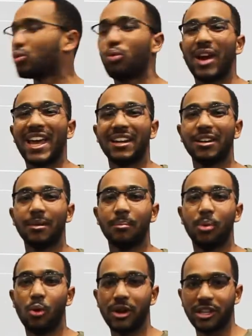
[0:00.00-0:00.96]

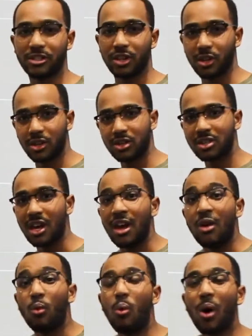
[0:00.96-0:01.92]
random pointers,
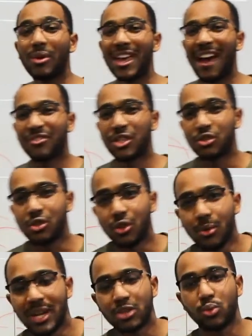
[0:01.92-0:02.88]
what we have to
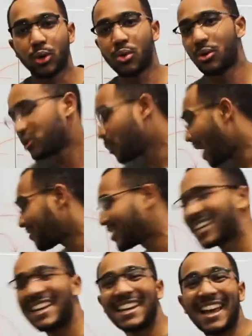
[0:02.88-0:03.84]
do is we're going to have
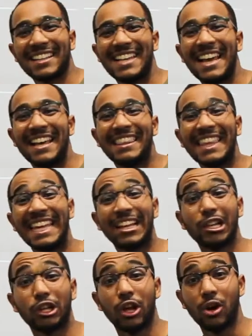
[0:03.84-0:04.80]
to connect the
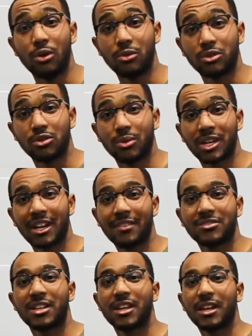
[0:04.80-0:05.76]
clones. We're going
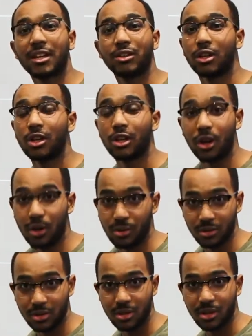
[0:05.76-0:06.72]
to have to connect the
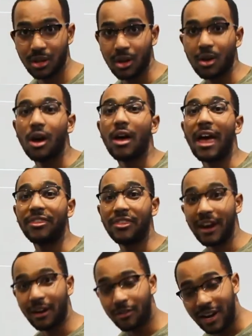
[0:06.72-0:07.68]
clones and
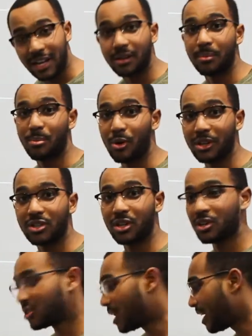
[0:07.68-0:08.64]
their random
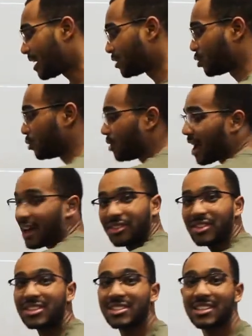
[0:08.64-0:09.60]
pointers into
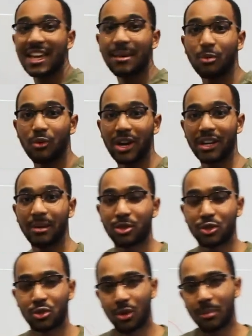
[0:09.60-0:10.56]
the same random
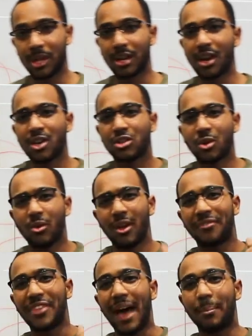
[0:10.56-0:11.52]
assortment.
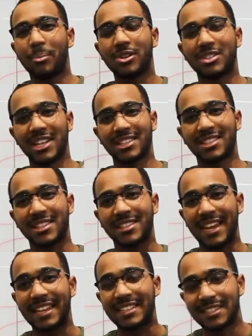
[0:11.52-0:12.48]
So that presents
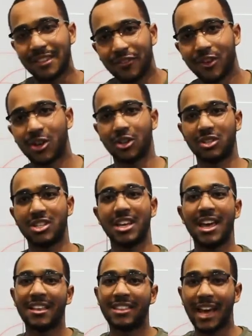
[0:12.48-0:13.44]
us a
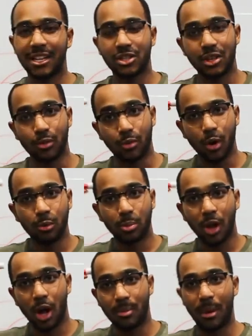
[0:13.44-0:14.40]
difficulty. That is the
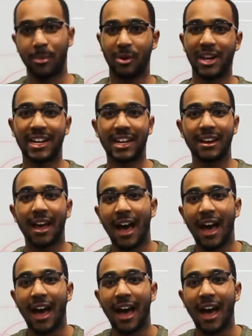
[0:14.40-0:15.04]
roadblock my brain hit.